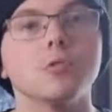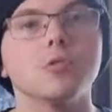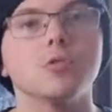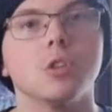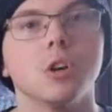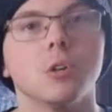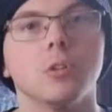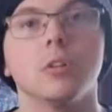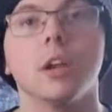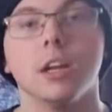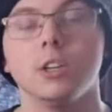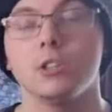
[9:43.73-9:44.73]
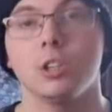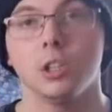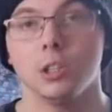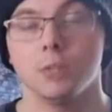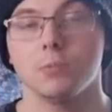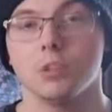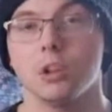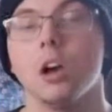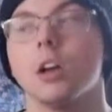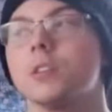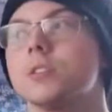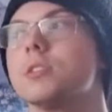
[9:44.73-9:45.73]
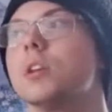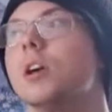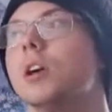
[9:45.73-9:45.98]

stone, ancient Egyptian gods.